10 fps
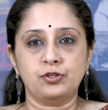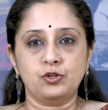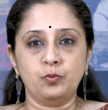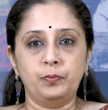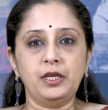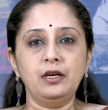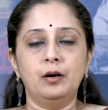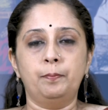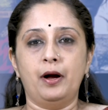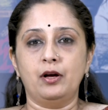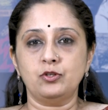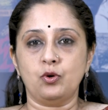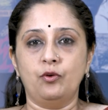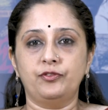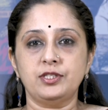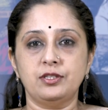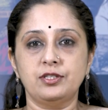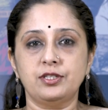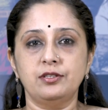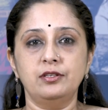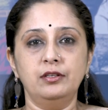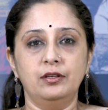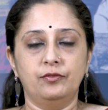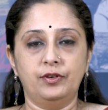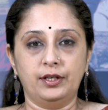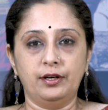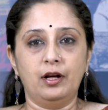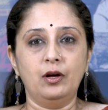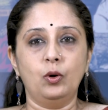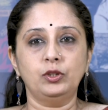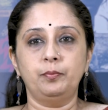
to be a part of a certain Varna on the